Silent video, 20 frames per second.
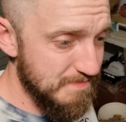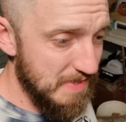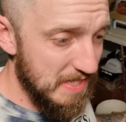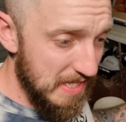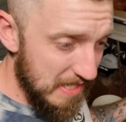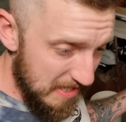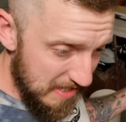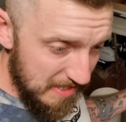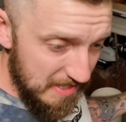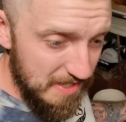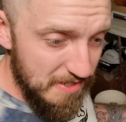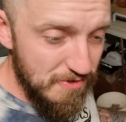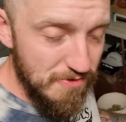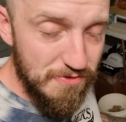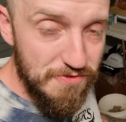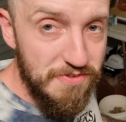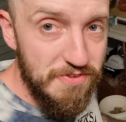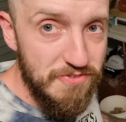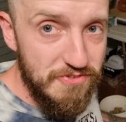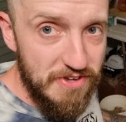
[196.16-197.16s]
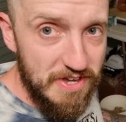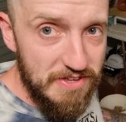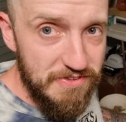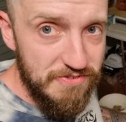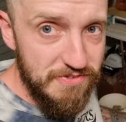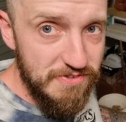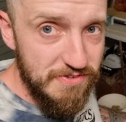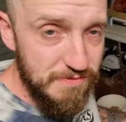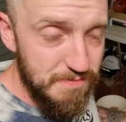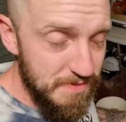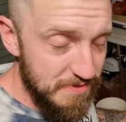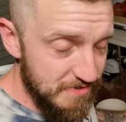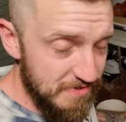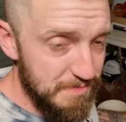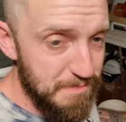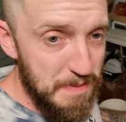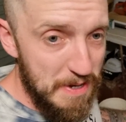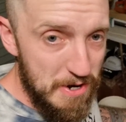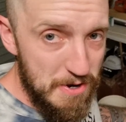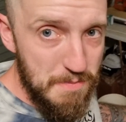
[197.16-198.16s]
hear your suggestions, but
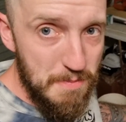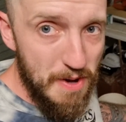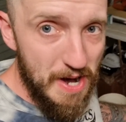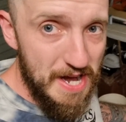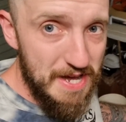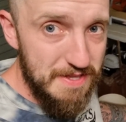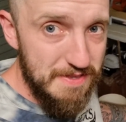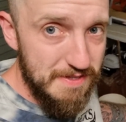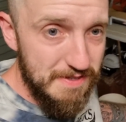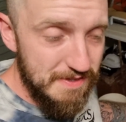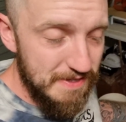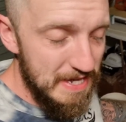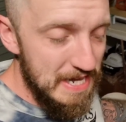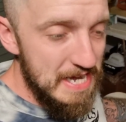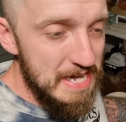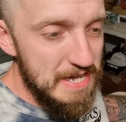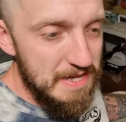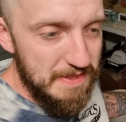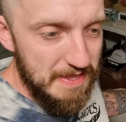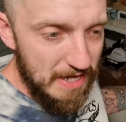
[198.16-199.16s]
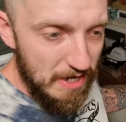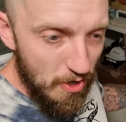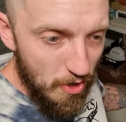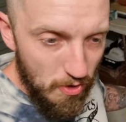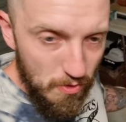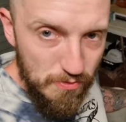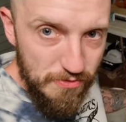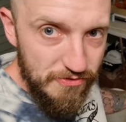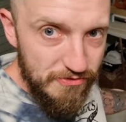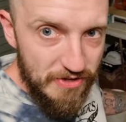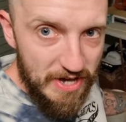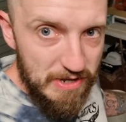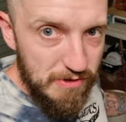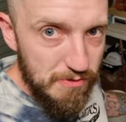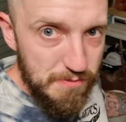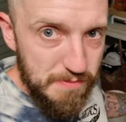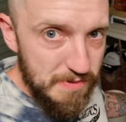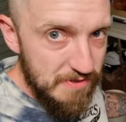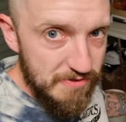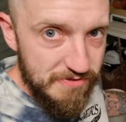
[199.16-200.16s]
just bear in mind that that whole design
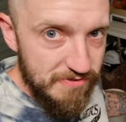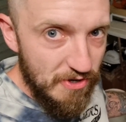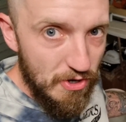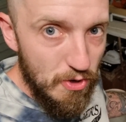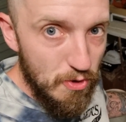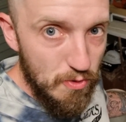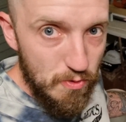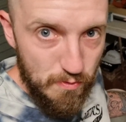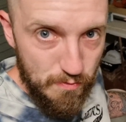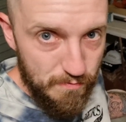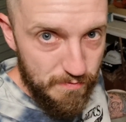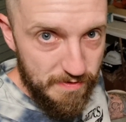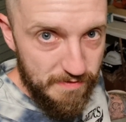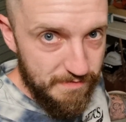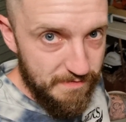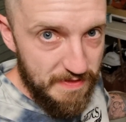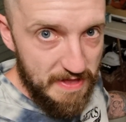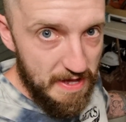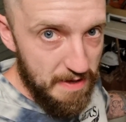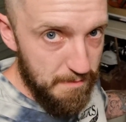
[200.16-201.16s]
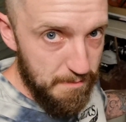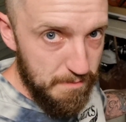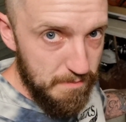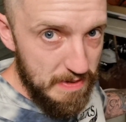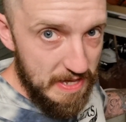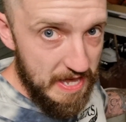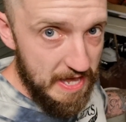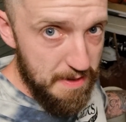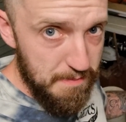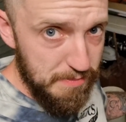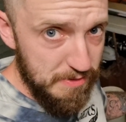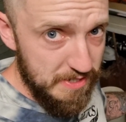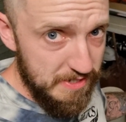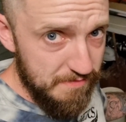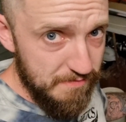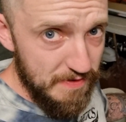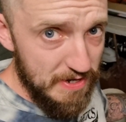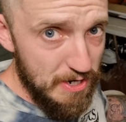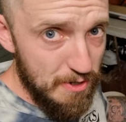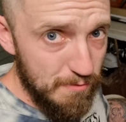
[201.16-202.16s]
would be solved if that air
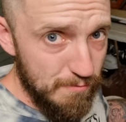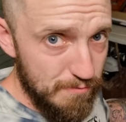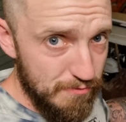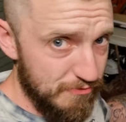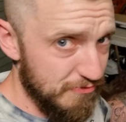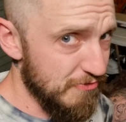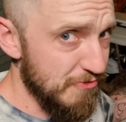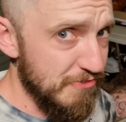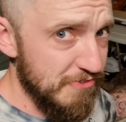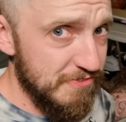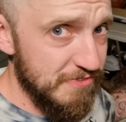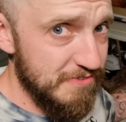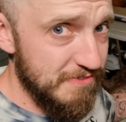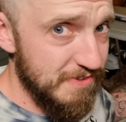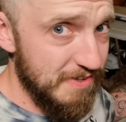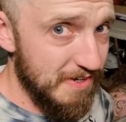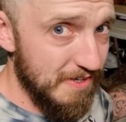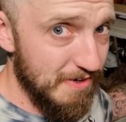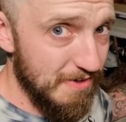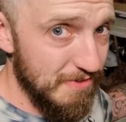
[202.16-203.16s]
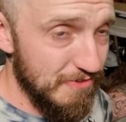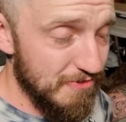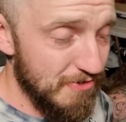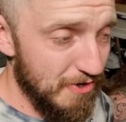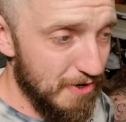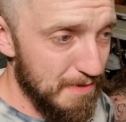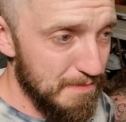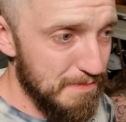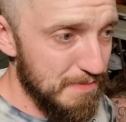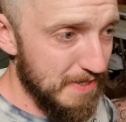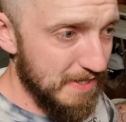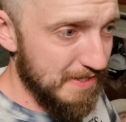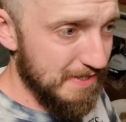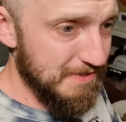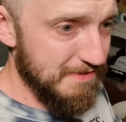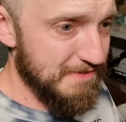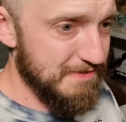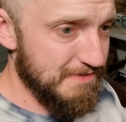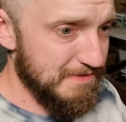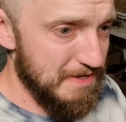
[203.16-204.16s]
bleed valve was just sitting on top. Like,
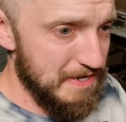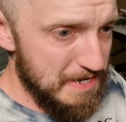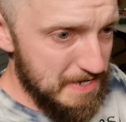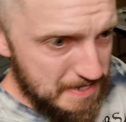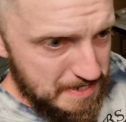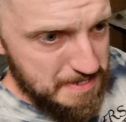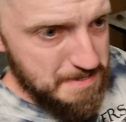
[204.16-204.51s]
it's